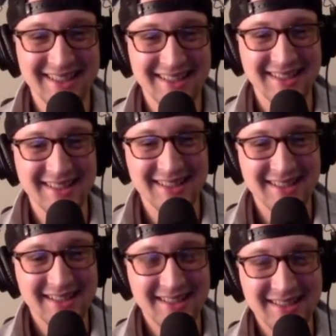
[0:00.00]

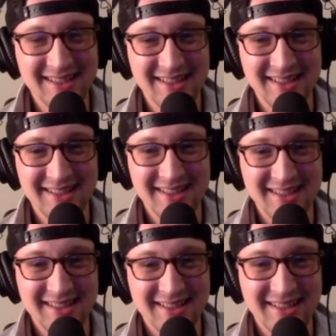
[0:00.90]

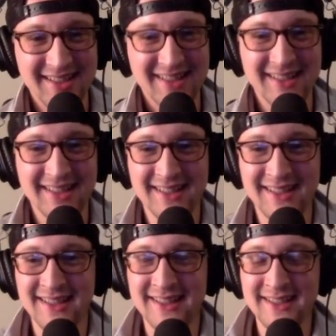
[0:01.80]

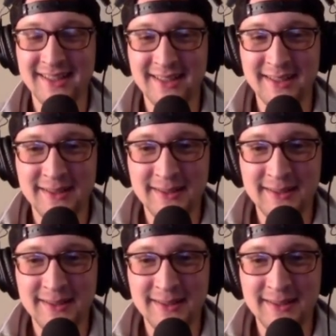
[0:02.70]
No words are spoken by the person on screen.